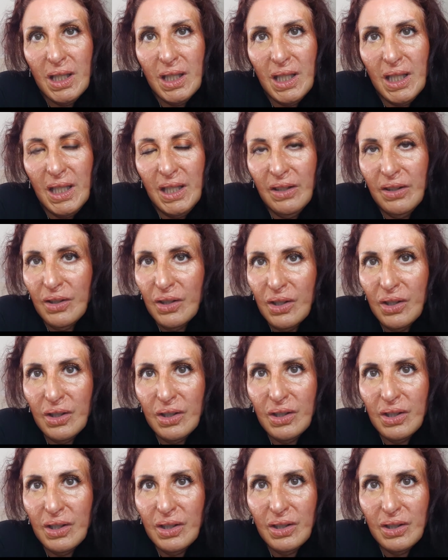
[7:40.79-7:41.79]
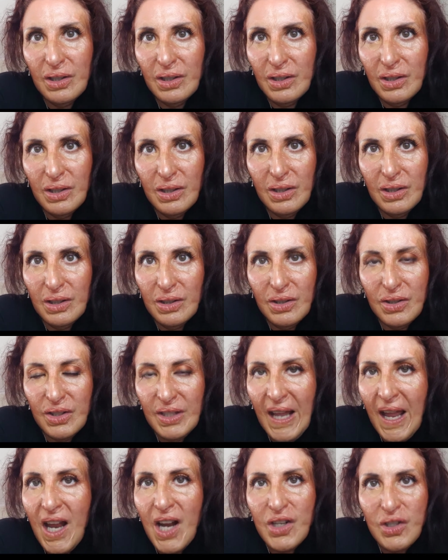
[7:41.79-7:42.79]
either
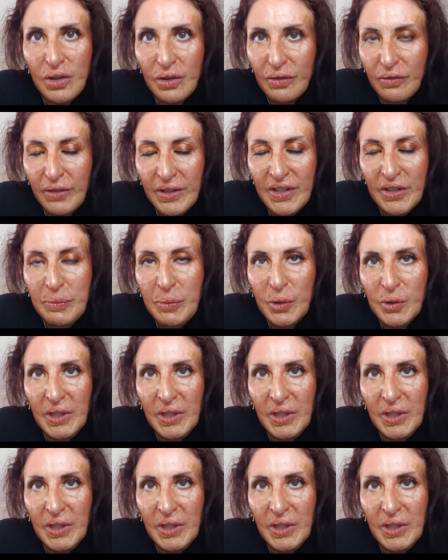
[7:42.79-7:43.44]
scars or visible